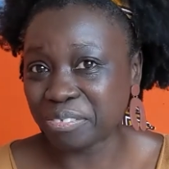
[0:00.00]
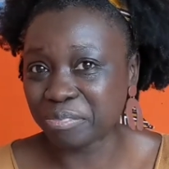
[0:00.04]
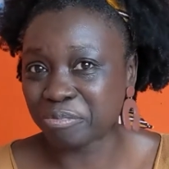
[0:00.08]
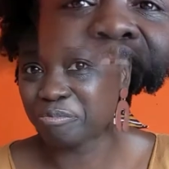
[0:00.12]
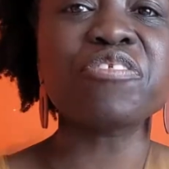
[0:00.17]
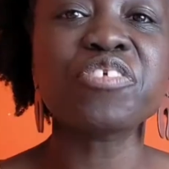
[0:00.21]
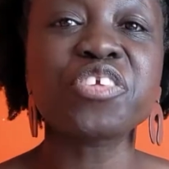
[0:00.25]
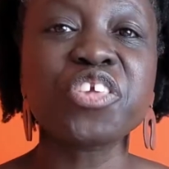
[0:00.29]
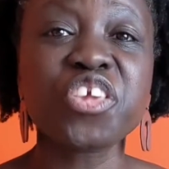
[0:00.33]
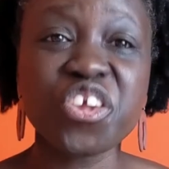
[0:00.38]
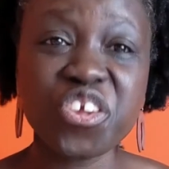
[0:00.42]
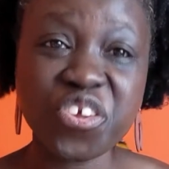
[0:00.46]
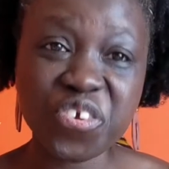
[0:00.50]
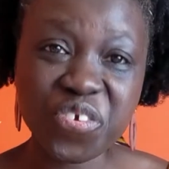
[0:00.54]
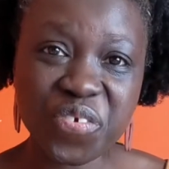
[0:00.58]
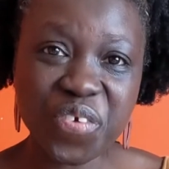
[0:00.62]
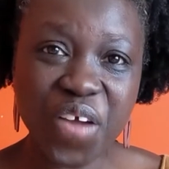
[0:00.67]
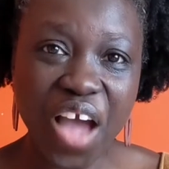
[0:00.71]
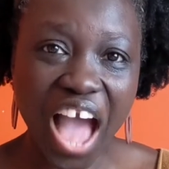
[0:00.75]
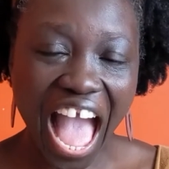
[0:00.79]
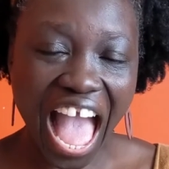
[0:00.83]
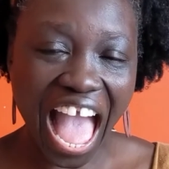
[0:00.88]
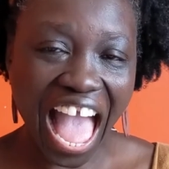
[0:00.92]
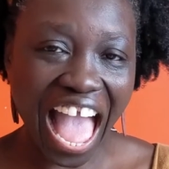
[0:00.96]
If
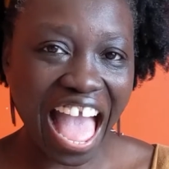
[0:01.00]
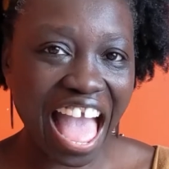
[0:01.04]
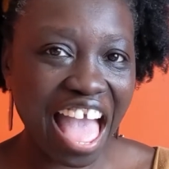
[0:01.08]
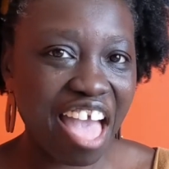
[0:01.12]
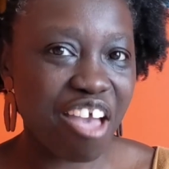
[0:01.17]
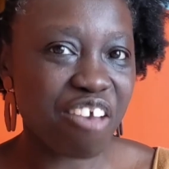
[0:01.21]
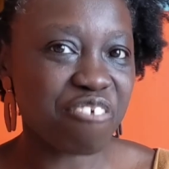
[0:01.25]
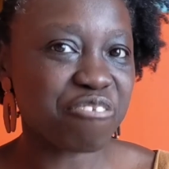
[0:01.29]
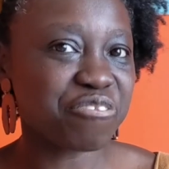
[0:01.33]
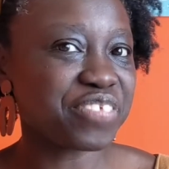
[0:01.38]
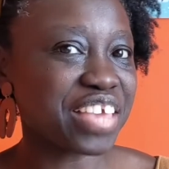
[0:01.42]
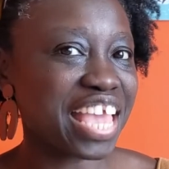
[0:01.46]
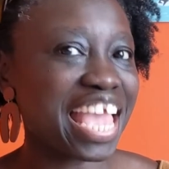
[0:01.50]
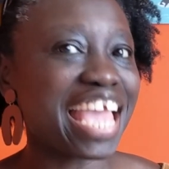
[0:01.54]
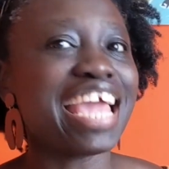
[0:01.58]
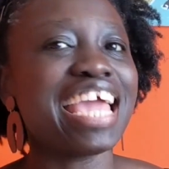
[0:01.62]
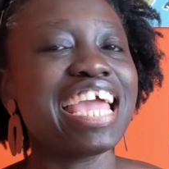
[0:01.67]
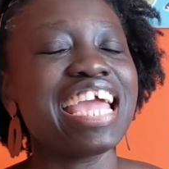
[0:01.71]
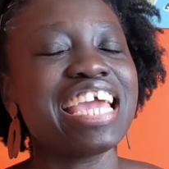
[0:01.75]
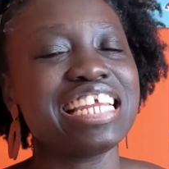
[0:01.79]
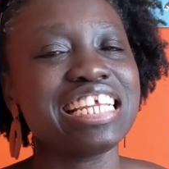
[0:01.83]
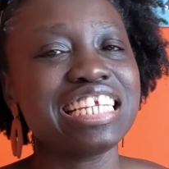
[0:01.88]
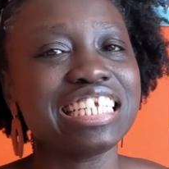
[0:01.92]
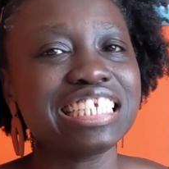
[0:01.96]
you have
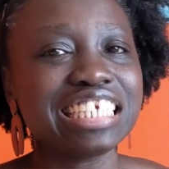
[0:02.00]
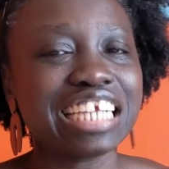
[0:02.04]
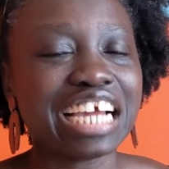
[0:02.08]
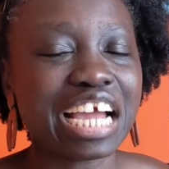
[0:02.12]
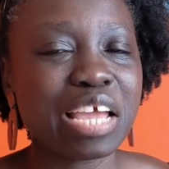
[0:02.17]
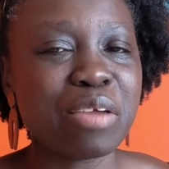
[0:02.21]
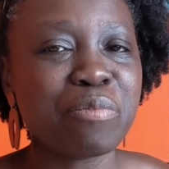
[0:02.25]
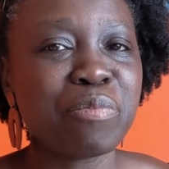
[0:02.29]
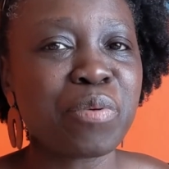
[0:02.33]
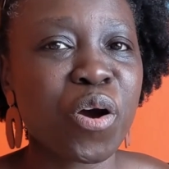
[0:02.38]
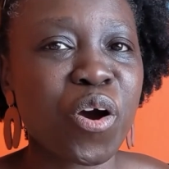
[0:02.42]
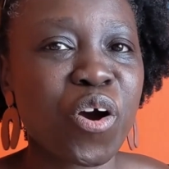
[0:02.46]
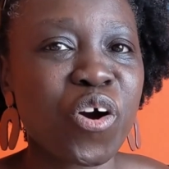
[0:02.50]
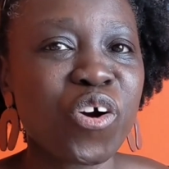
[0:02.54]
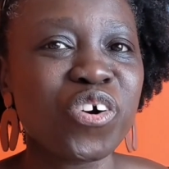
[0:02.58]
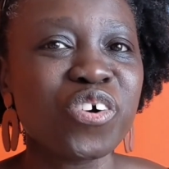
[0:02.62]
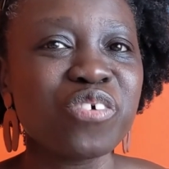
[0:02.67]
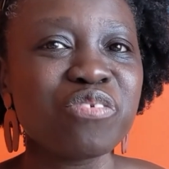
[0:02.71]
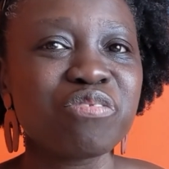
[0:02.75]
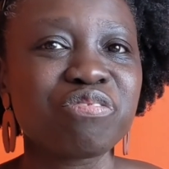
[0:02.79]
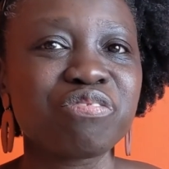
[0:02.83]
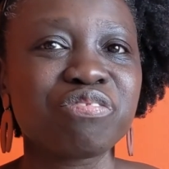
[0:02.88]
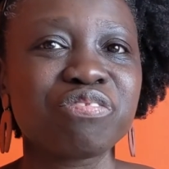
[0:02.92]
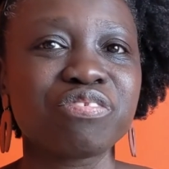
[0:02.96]
any type
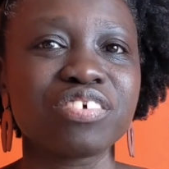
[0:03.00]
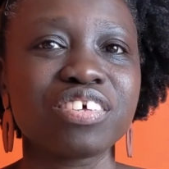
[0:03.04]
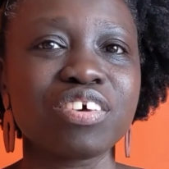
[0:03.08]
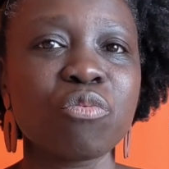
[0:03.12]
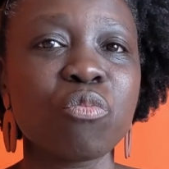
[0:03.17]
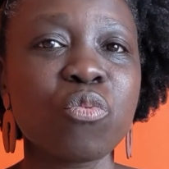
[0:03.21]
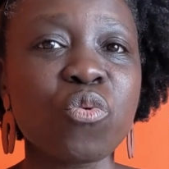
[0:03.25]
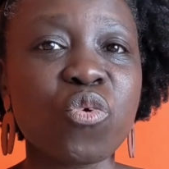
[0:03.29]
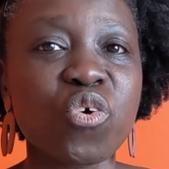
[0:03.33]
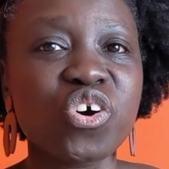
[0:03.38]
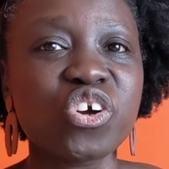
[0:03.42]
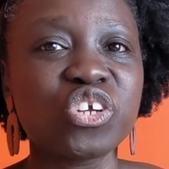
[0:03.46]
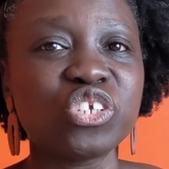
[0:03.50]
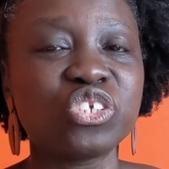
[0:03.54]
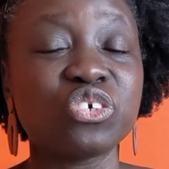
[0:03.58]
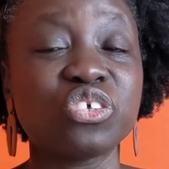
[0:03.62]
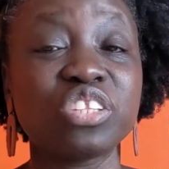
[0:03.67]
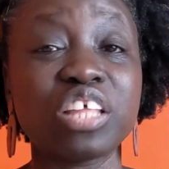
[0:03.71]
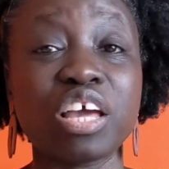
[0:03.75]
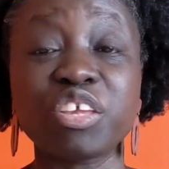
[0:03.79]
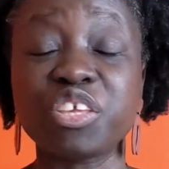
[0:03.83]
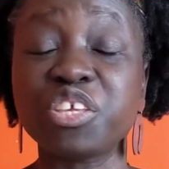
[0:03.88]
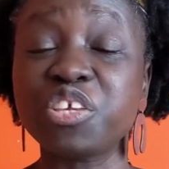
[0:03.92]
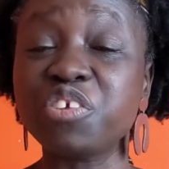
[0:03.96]
of walking tour
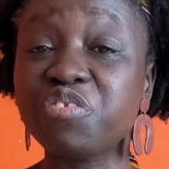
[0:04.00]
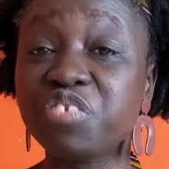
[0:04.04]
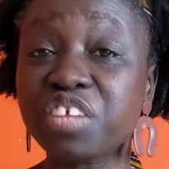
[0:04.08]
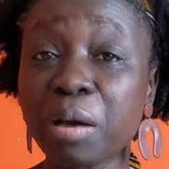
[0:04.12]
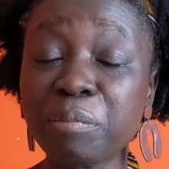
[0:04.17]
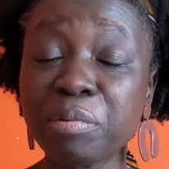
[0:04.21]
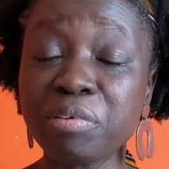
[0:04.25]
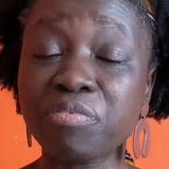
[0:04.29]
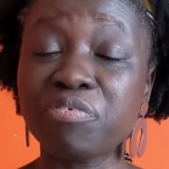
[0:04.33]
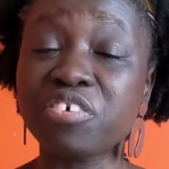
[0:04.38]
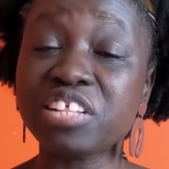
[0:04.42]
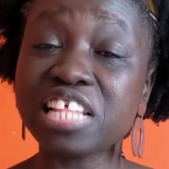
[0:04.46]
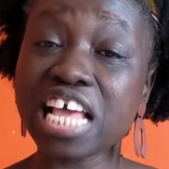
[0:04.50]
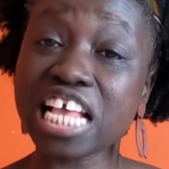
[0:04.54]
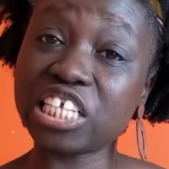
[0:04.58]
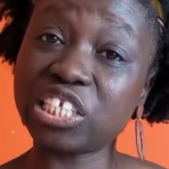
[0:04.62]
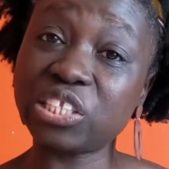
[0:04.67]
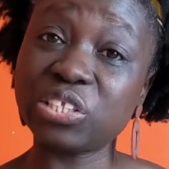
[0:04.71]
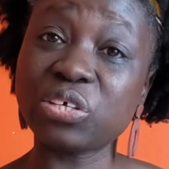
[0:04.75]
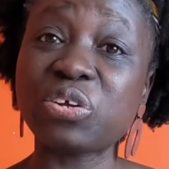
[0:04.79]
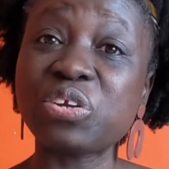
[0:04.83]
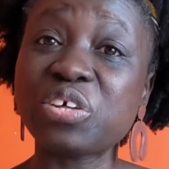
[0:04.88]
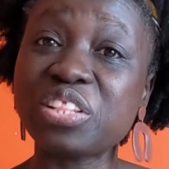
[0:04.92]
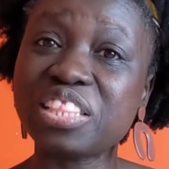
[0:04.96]
that you've done before that's
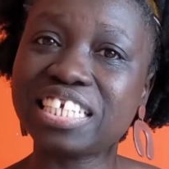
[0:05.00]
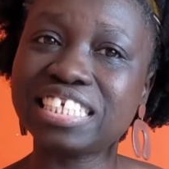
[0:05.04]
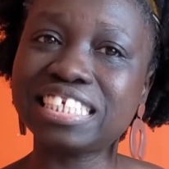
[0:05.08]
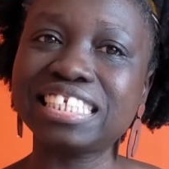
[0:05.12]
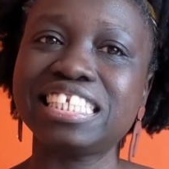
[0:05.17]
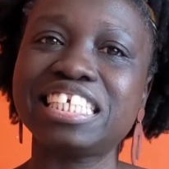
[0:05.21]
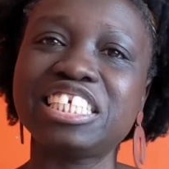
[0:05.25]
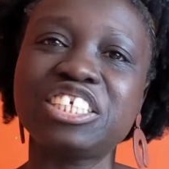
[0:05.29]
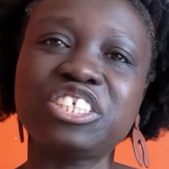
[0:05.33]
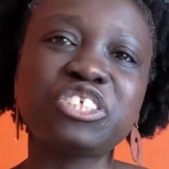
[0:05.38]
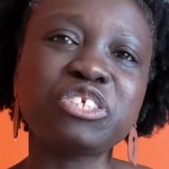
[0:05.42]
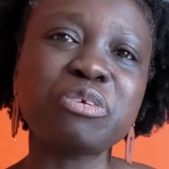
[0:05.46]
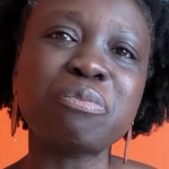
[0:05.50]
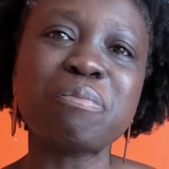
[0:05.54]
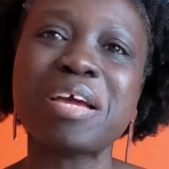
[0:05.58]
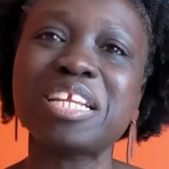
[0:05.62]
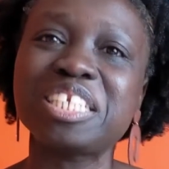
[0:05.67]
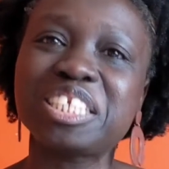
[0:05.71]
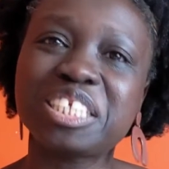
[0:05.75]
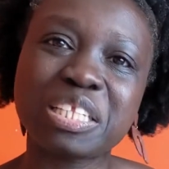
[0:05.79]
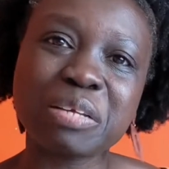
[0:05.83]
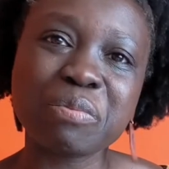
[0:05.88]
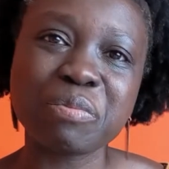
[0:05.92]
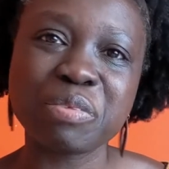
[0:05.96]
not on this list, you
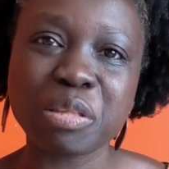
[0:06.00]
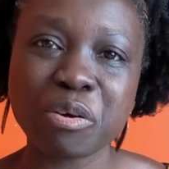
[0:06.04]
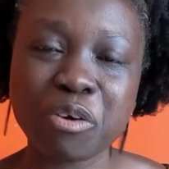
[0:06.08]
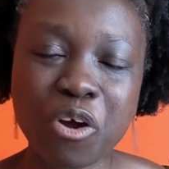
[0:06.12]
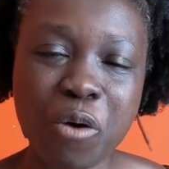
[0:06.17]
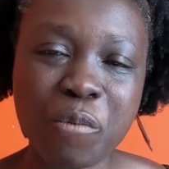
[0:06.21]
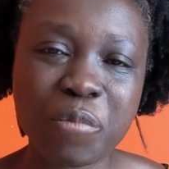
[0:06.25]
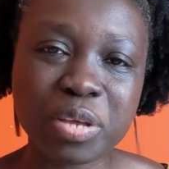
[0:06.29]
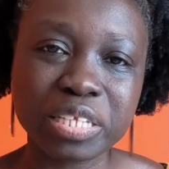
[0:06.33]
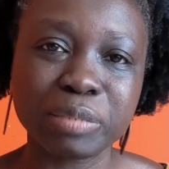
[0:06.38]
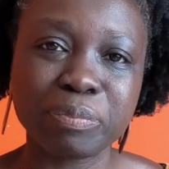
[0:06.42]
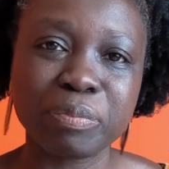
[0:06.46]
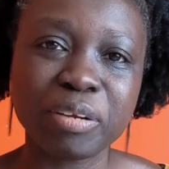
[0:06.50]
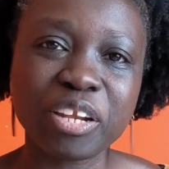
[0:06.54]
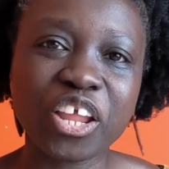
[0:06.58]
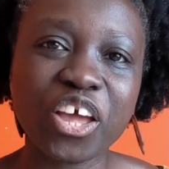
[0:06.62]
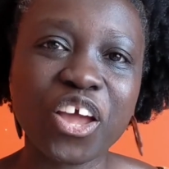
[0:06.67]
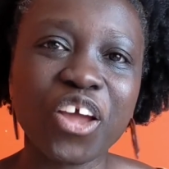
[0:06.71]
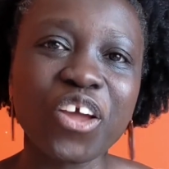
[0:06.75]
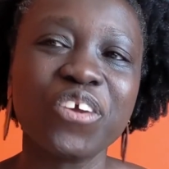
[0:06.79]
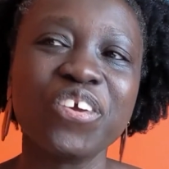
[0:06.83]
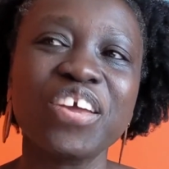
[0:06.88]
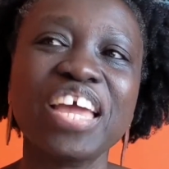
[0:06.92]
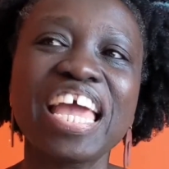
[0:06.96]
mention them in the comments
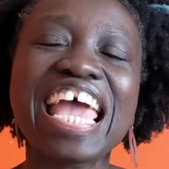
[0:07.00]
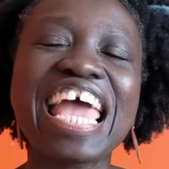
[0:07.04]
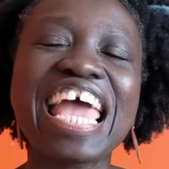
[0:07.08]
below.